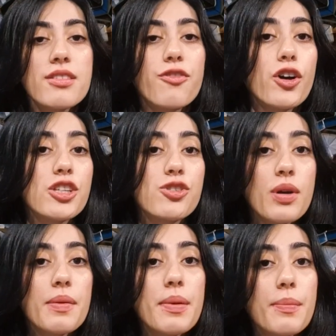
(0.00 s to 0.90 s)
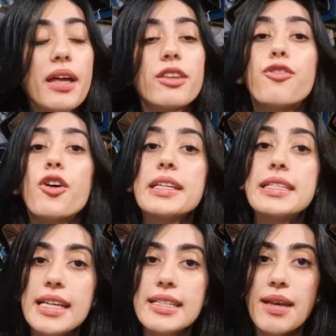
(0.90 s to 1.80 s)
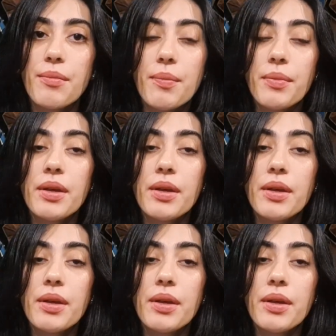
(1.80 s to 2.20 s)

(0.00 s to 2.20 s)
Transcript: the 42mm and the 46mm.